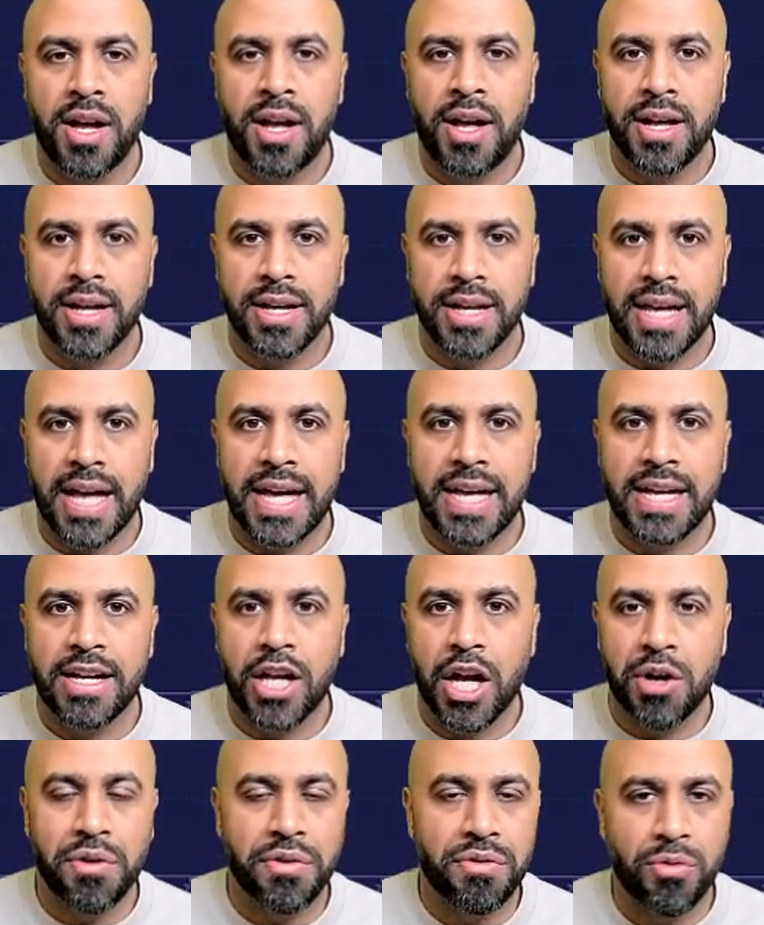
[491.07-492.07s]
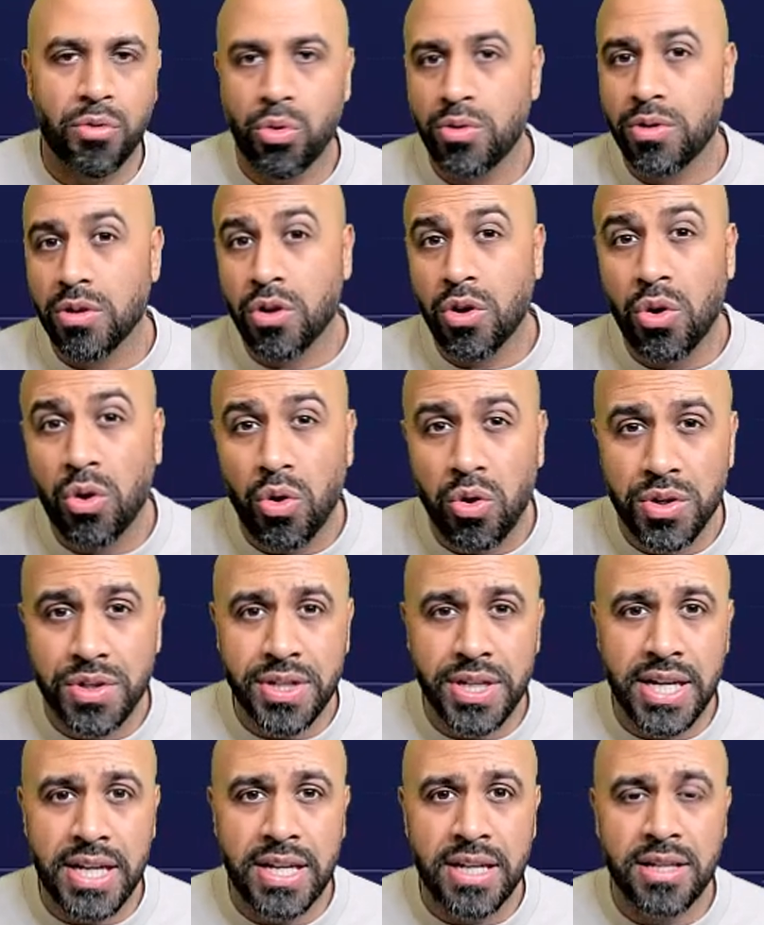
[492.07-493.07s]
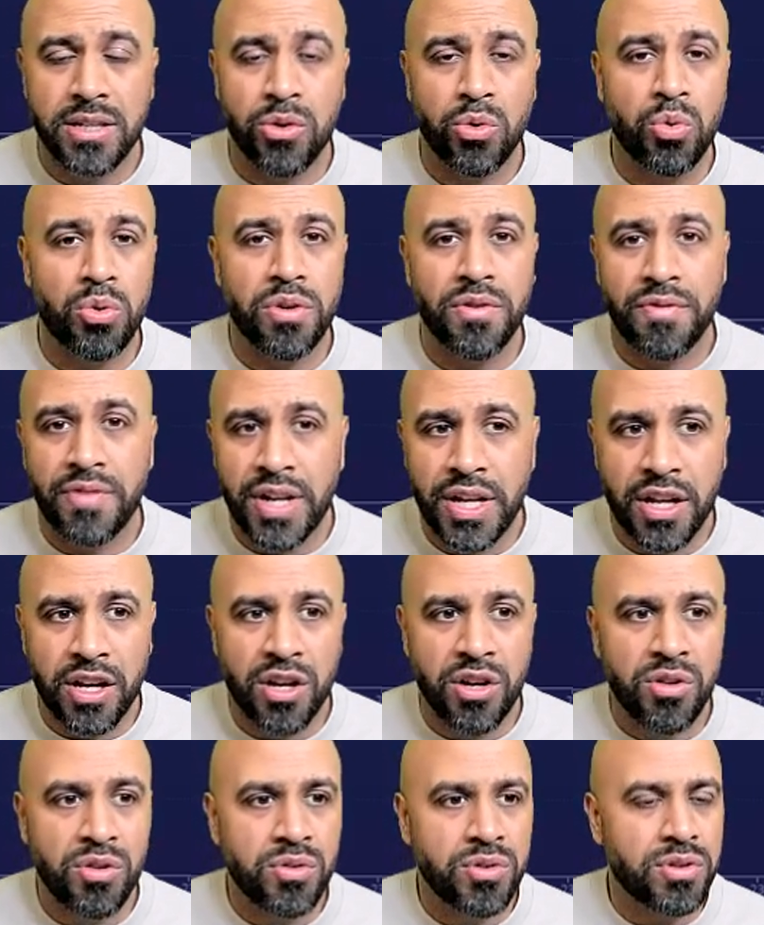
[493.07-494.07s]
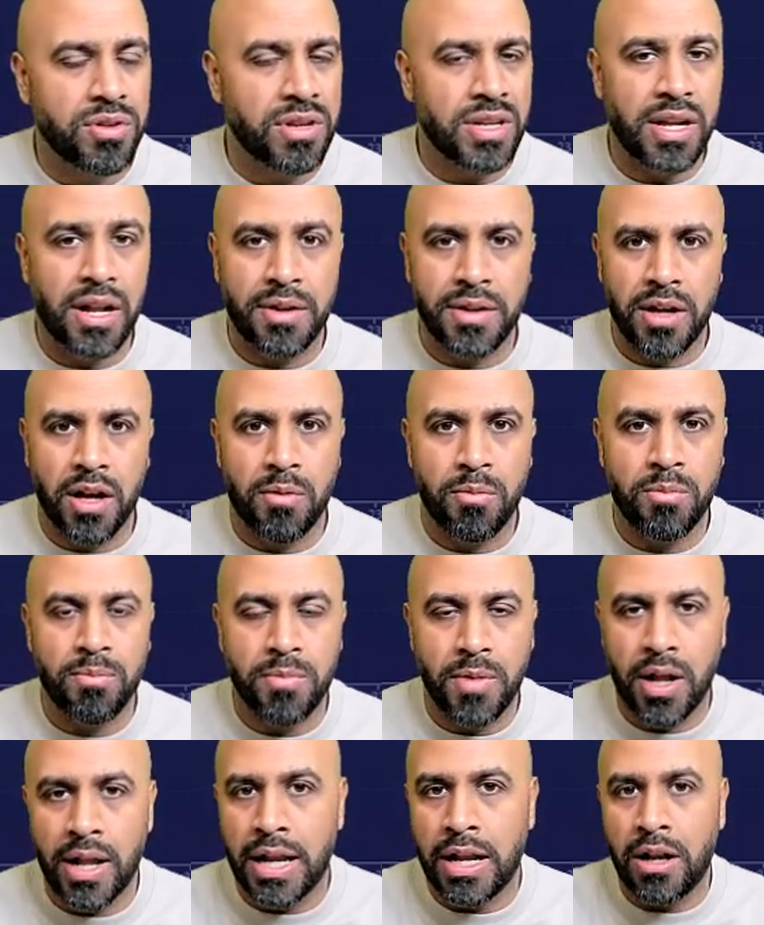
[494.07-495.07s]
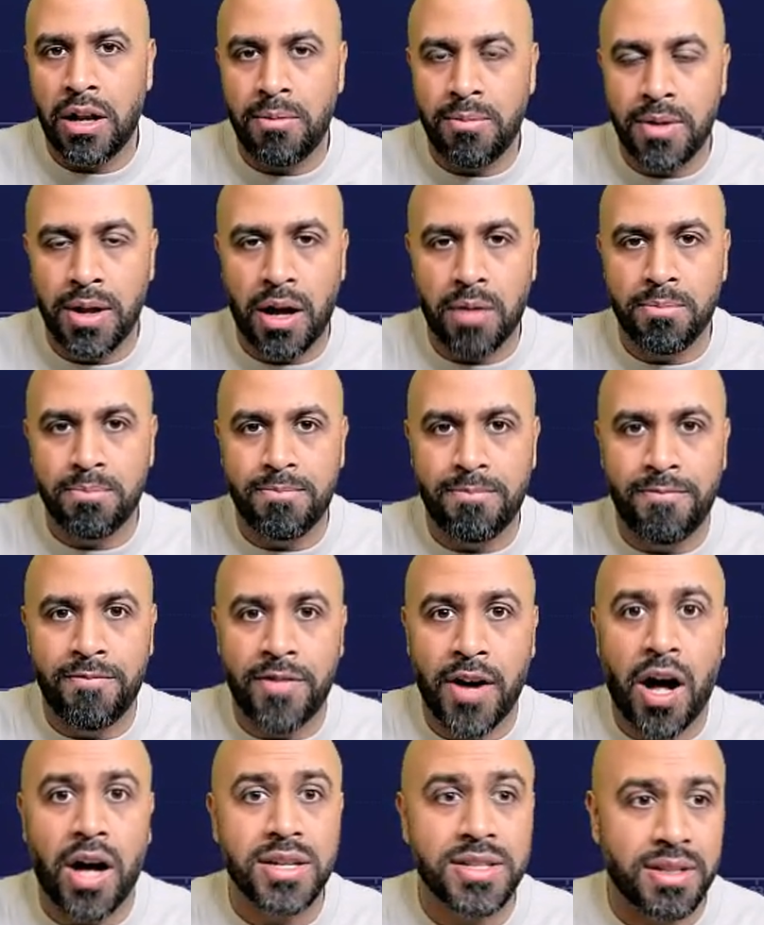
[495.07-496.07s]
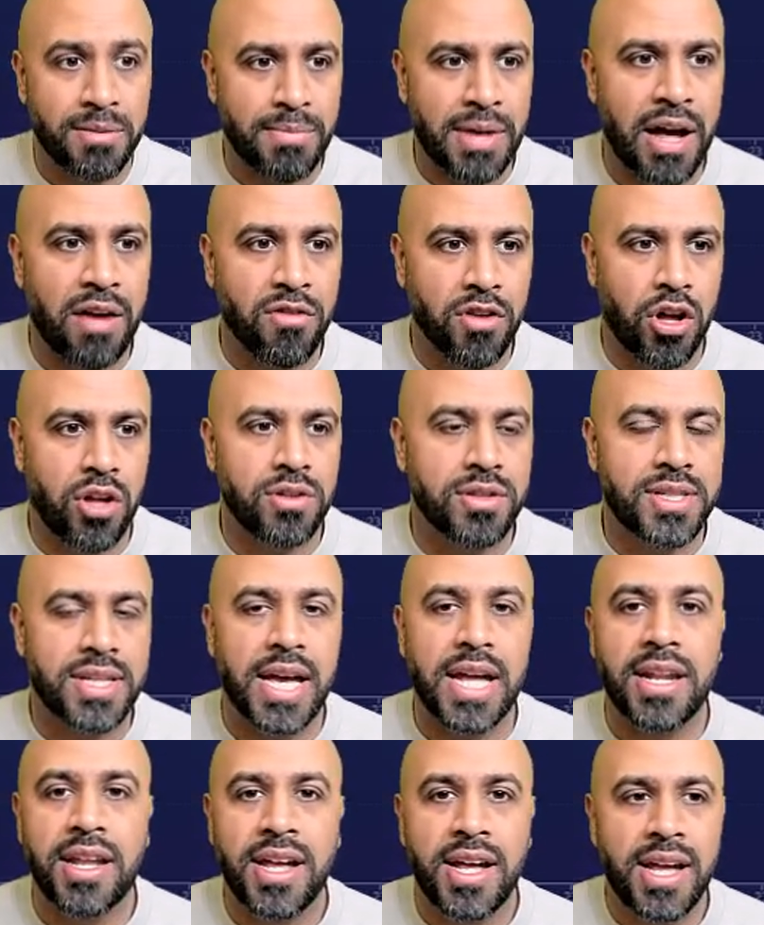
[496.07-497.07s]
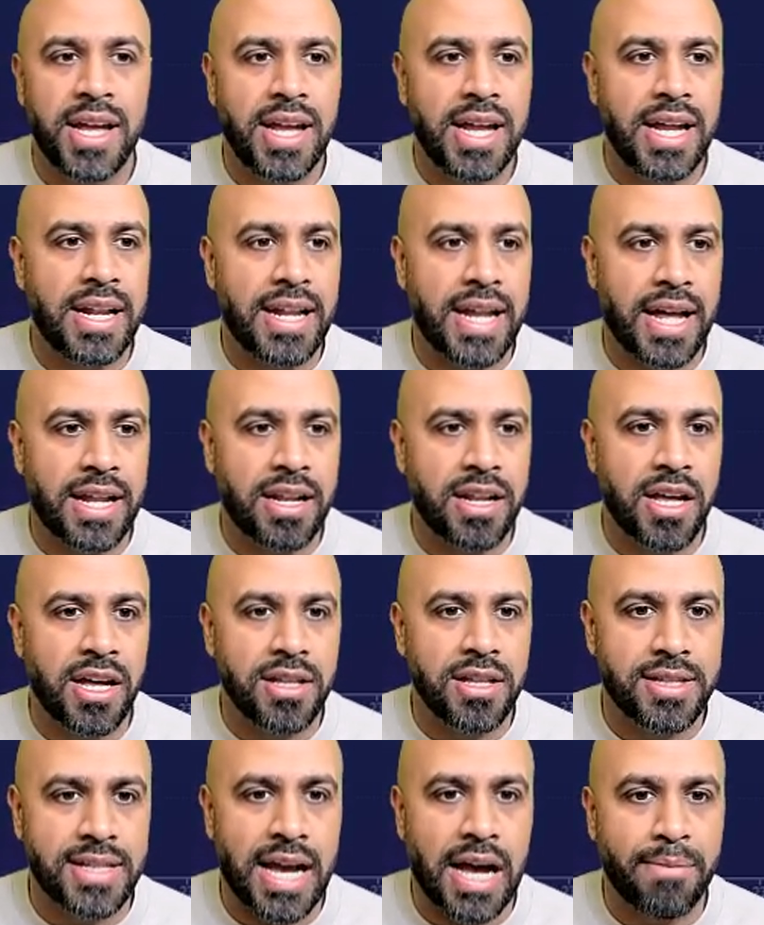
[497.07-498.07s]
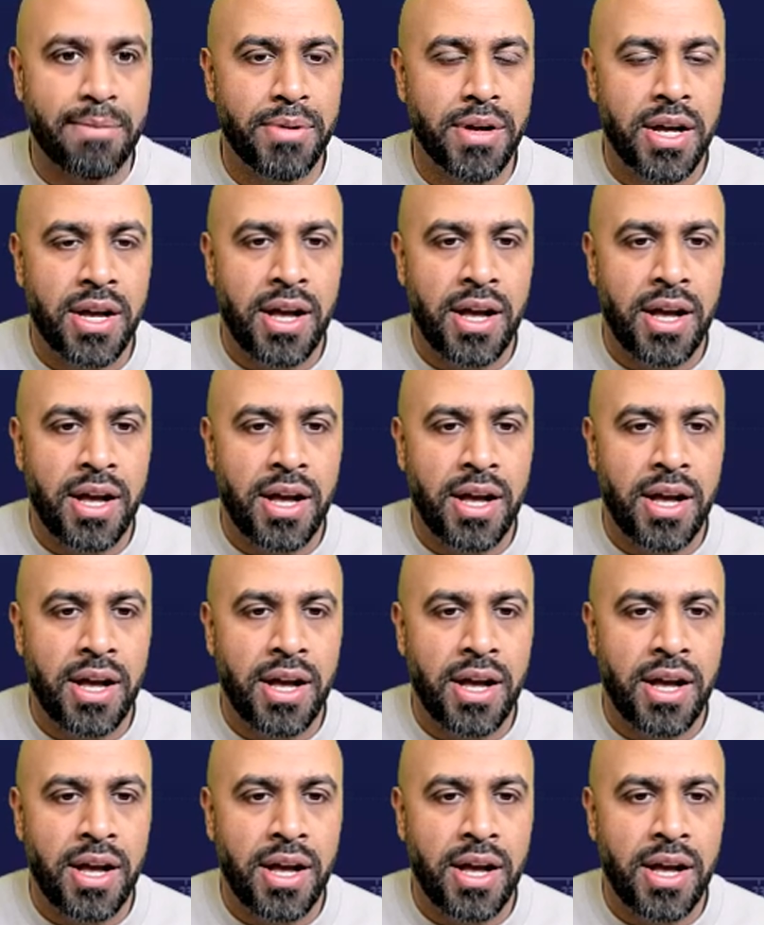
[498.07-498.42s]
okay? Going through all the courses, all the videos, you know, a vast amount of content in that learn tab.